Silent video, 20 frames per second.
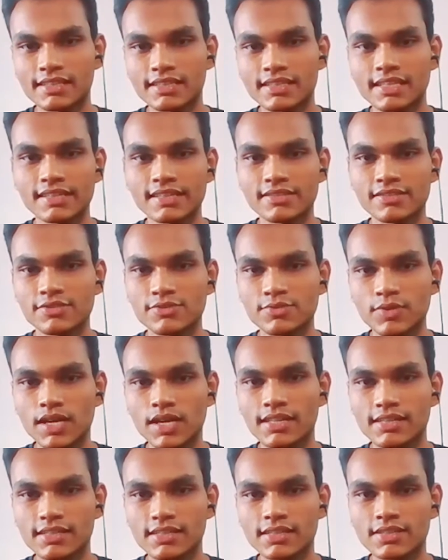That's,
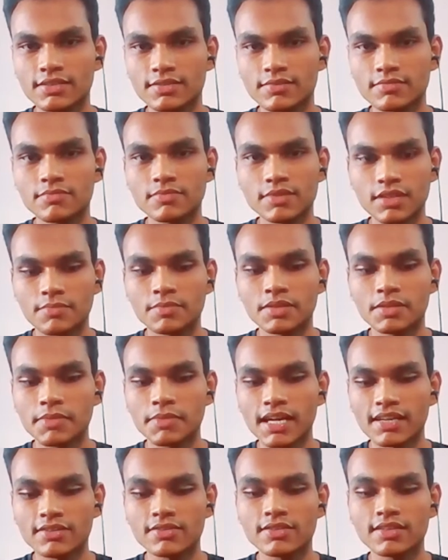I think, coming
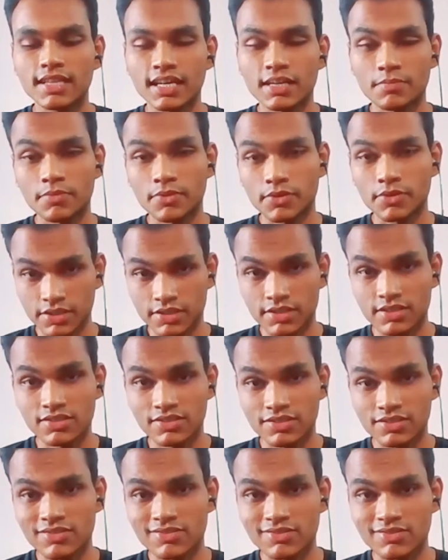back to that point
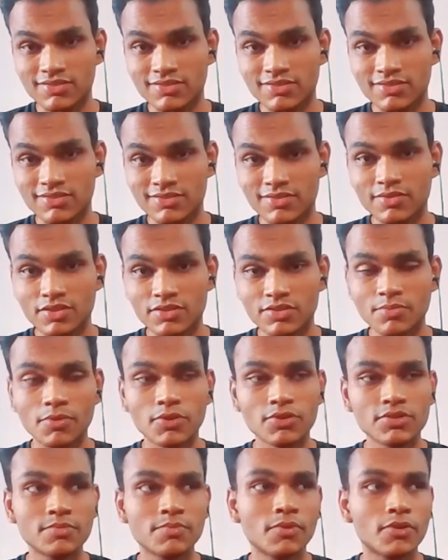is the
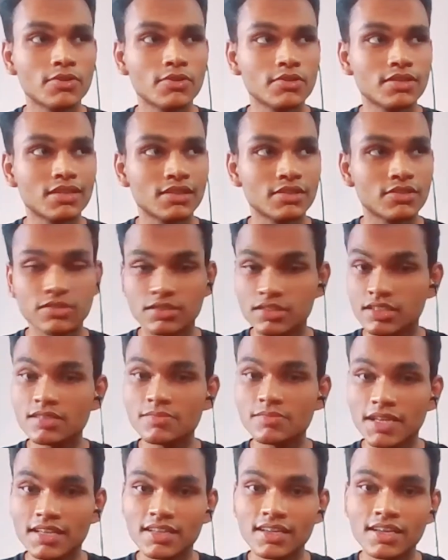most important thing, because these
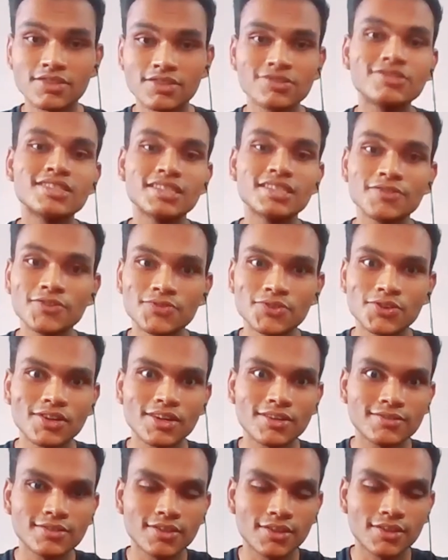medications, even if you're out
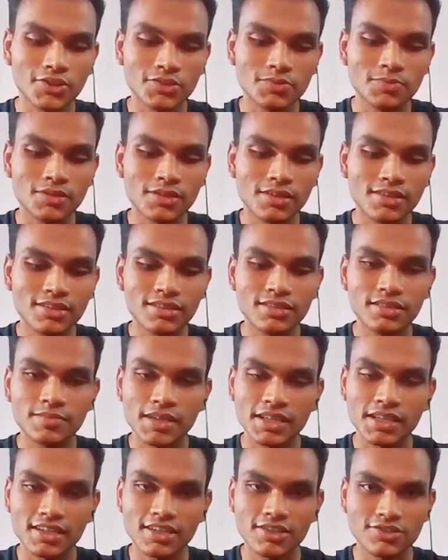of the hospital, these
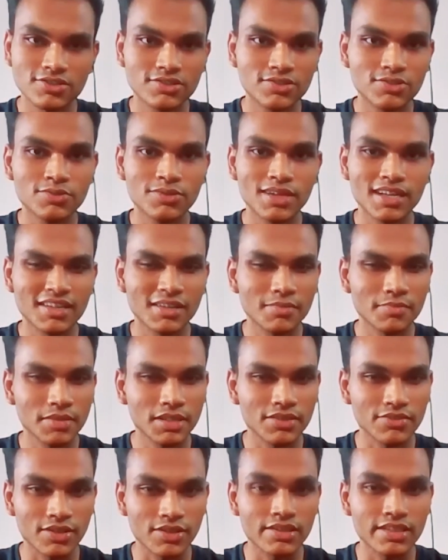medications do end up being
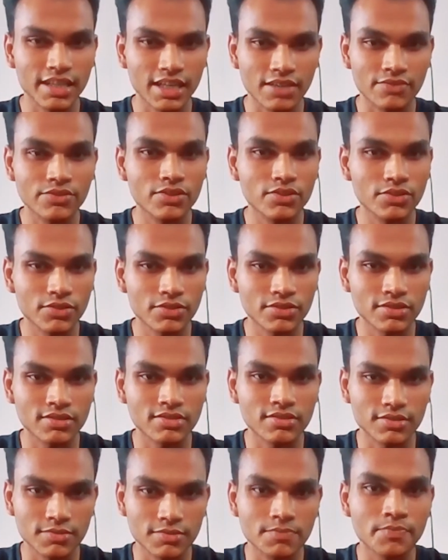really heavy on your
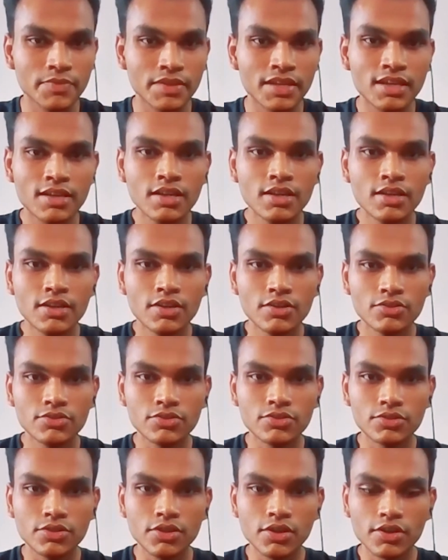system. Mm-hmm. So
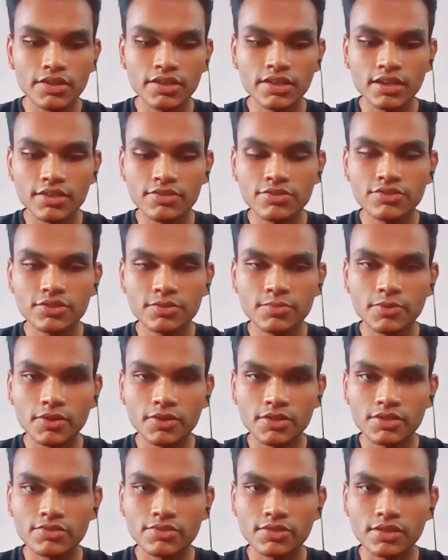you've got to nourish your
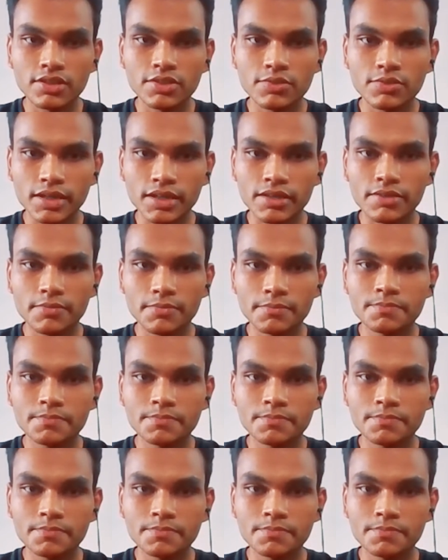body really well.